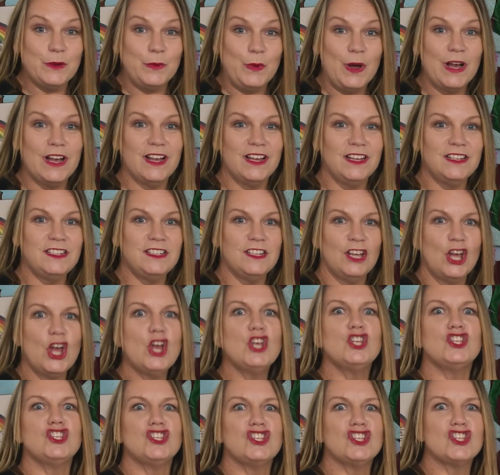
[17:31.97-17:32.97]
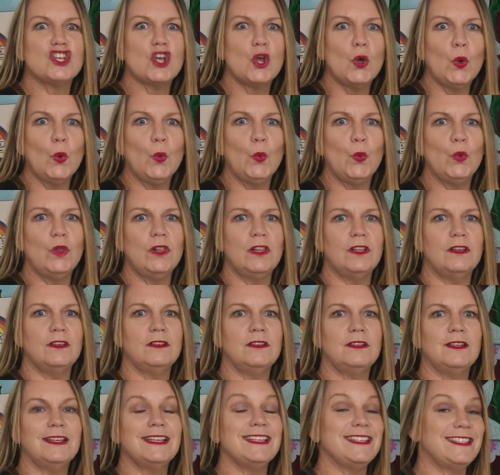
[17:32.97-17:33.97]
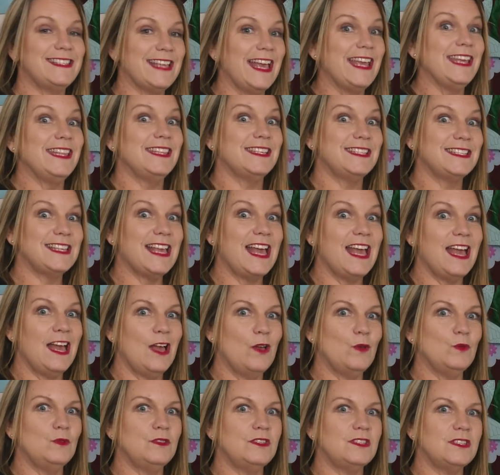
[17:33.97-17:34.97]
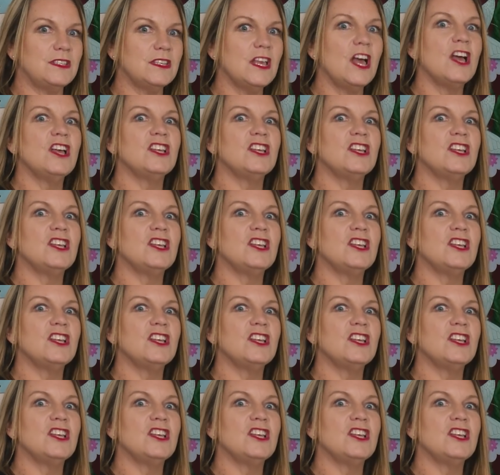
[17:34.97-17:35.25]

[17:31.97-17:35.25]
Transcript: word. Say the sounds.